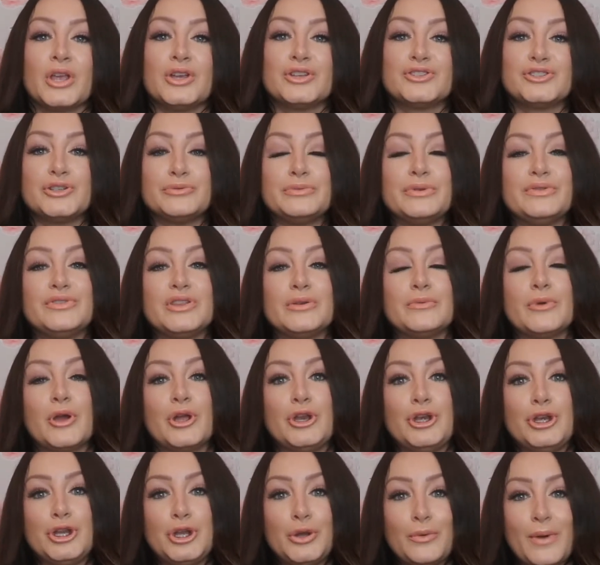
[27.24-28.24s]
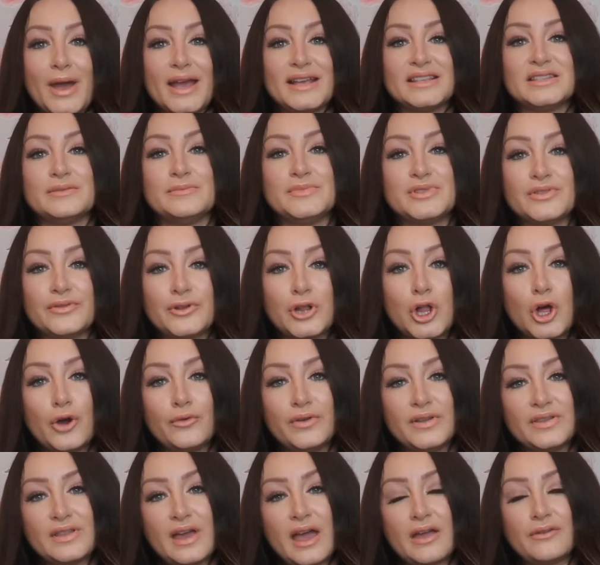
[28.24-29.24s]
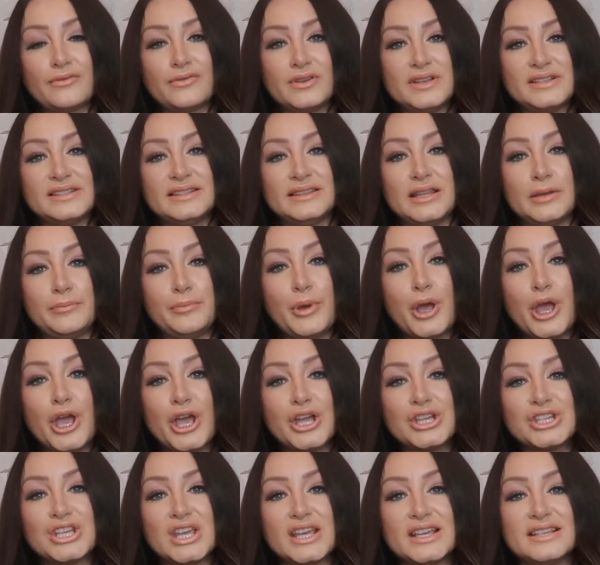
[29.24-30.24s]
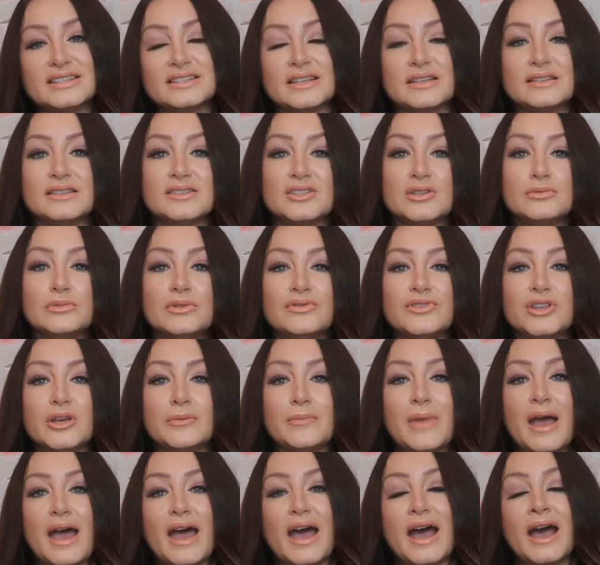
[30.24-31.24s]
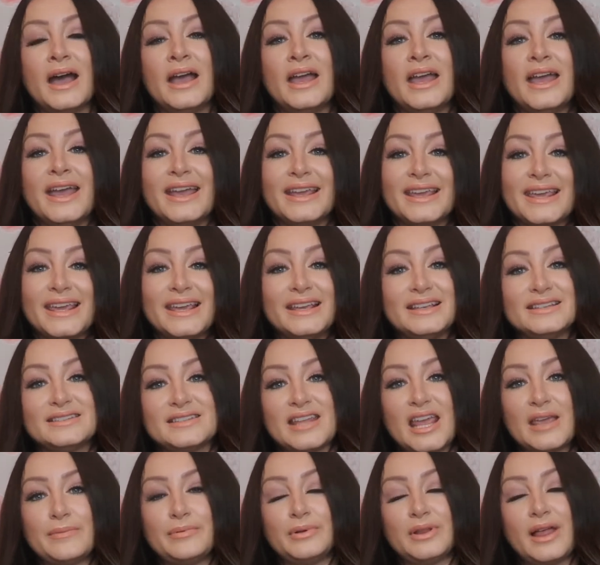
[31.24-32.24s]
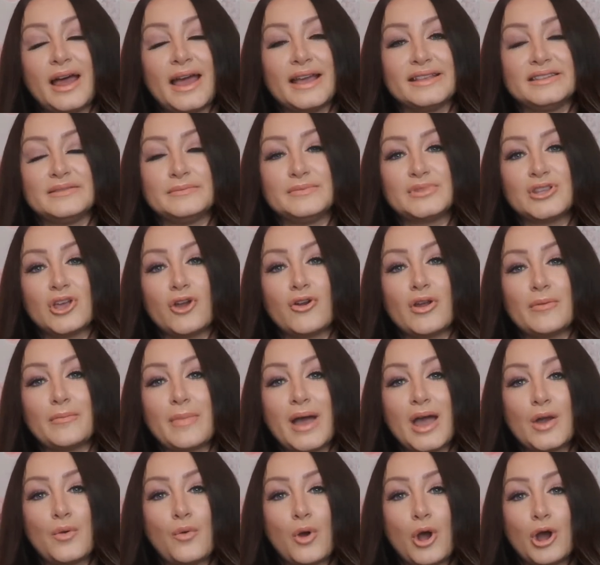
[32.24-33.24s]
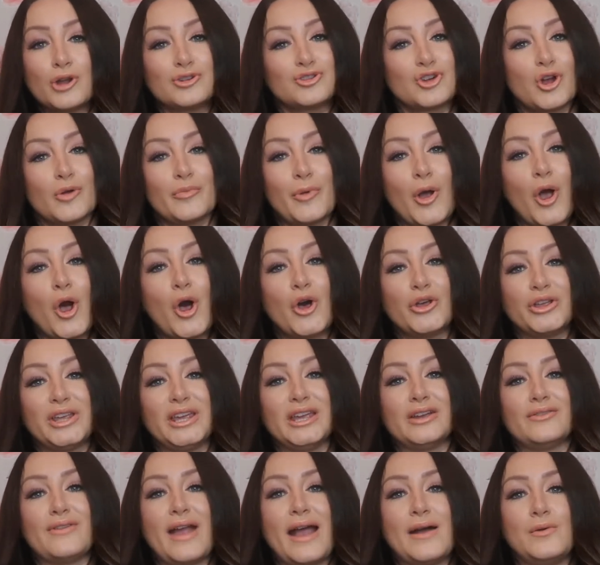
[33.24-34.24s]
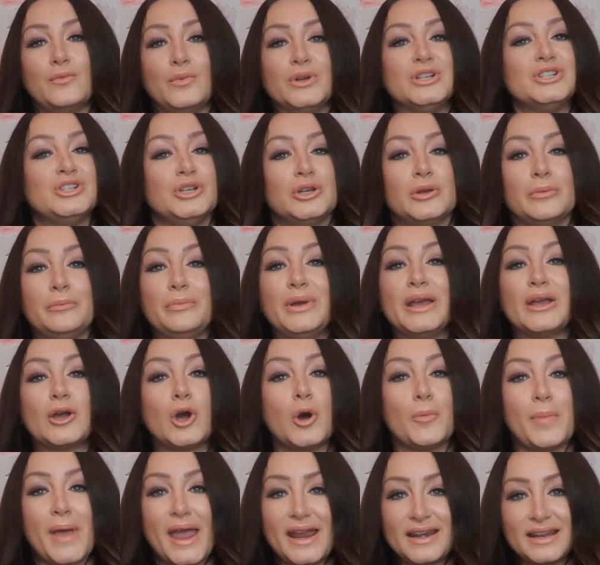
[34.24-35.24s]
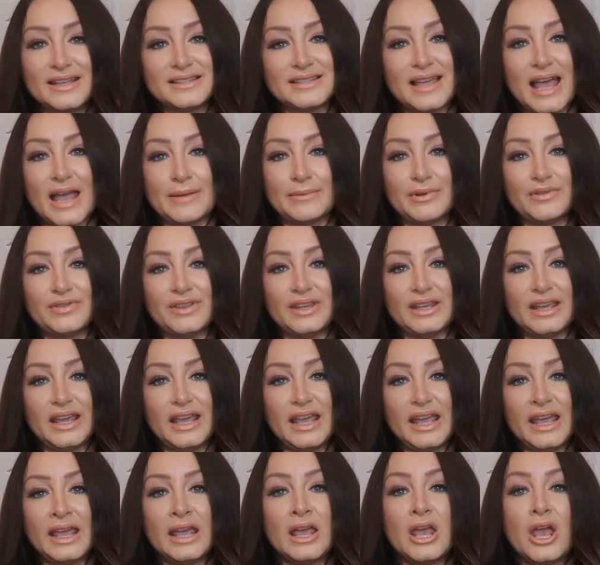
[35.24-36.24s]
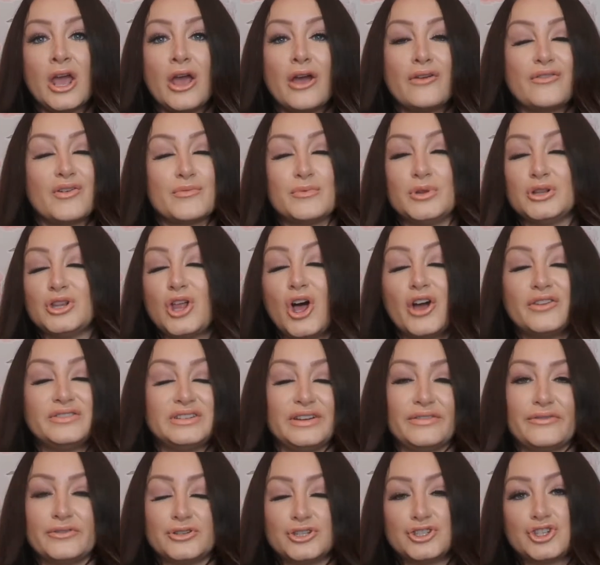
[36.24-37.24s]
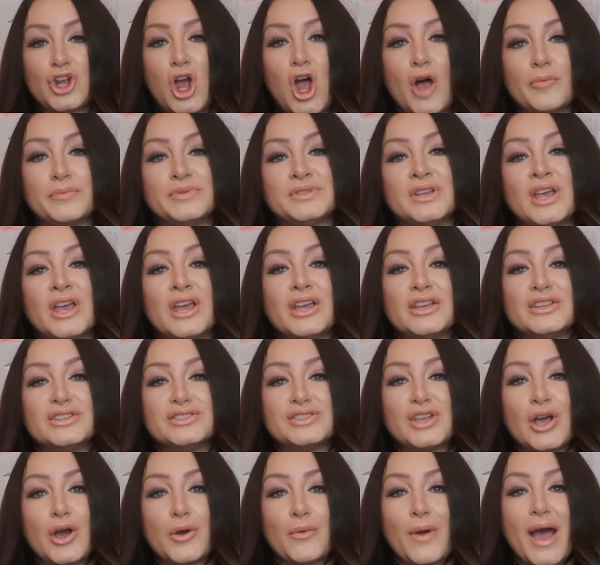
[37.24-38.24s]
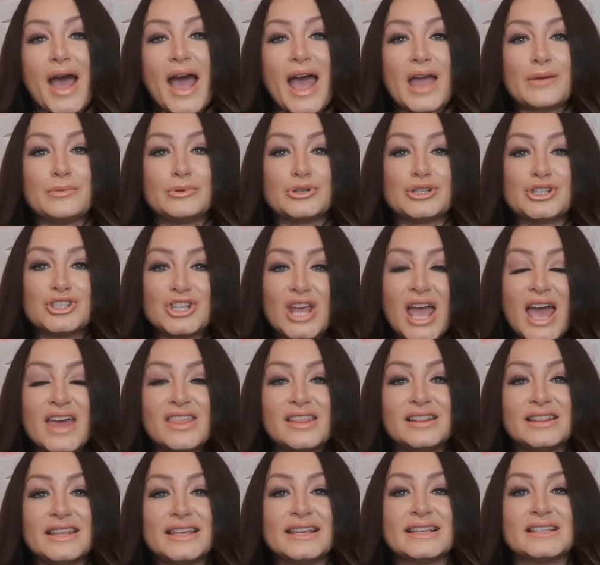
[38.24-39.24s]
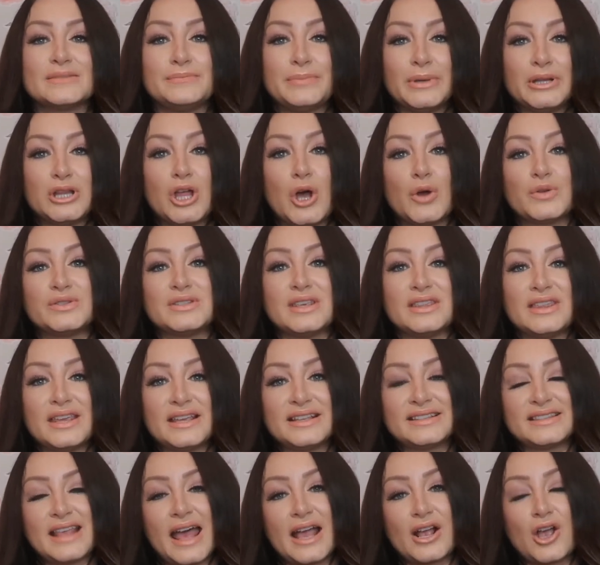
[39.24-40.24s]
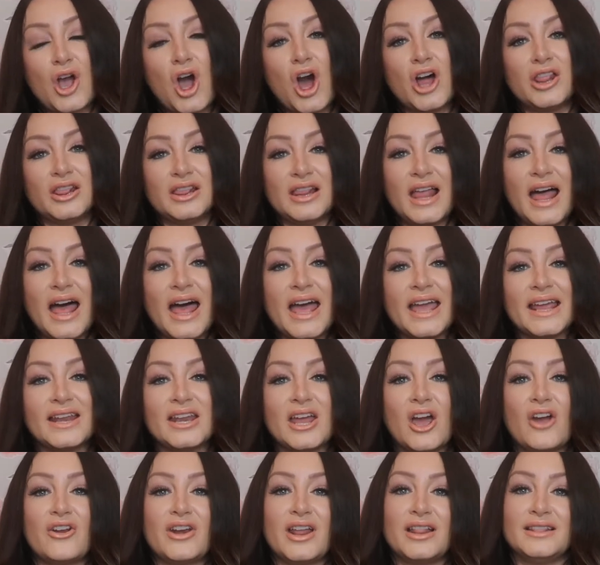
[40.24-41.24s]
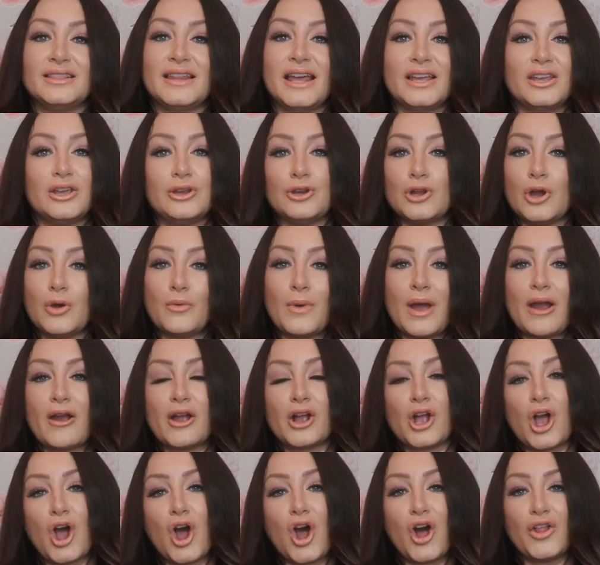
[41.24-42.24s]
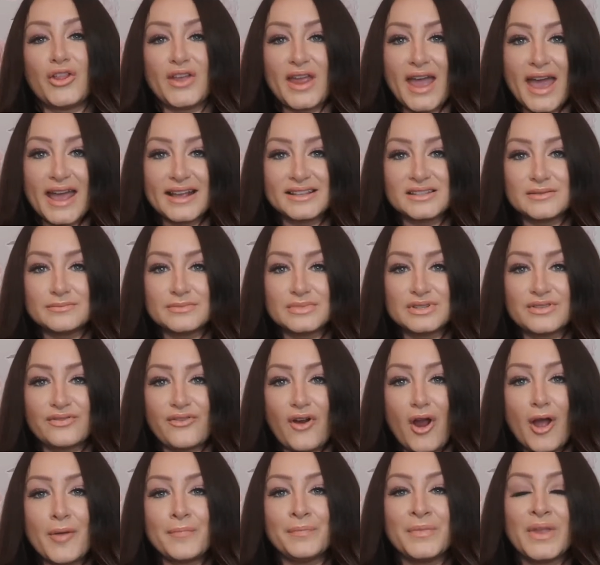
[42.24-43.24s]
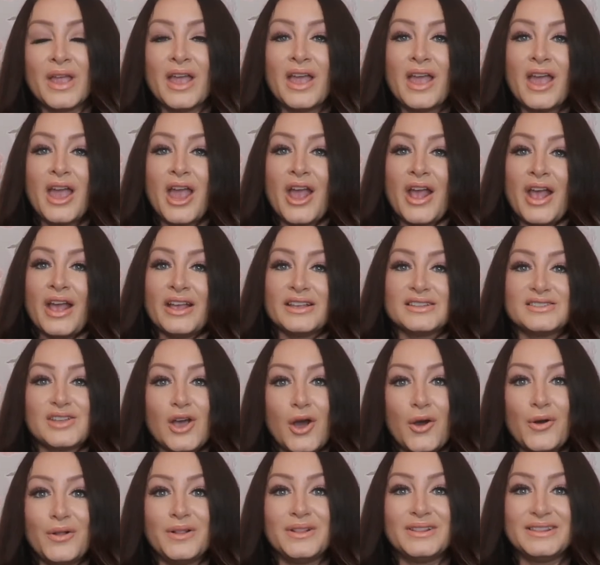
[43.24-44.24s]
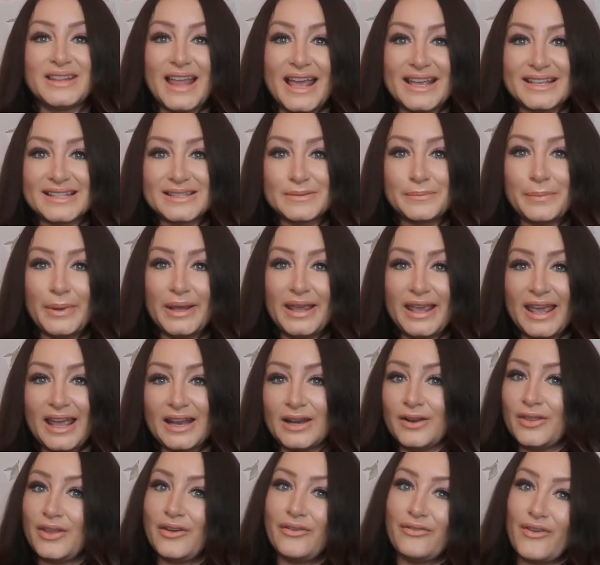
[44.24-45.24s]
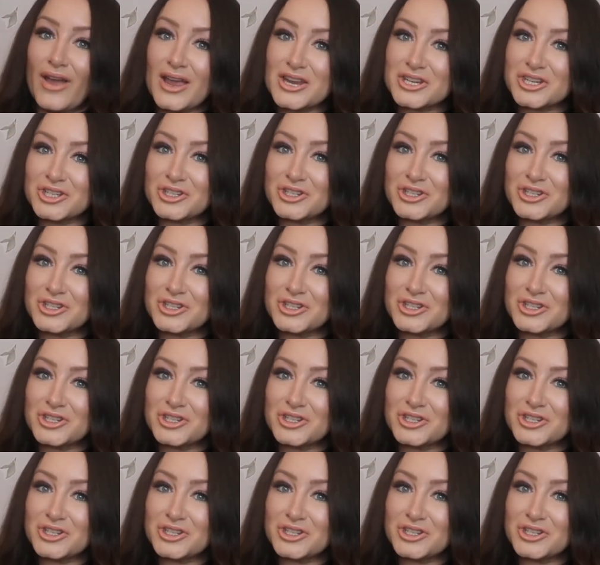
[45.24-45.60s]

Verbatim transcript: Some of them are new items of clothing that I've recently purchased and some of them are key staple items that are in my wardrobe all year round which you can pick up any time of the year from a lot of different shops. So I will share the links below to things that I got online and I'll let you know where I got all the items from. So let's begin the fashion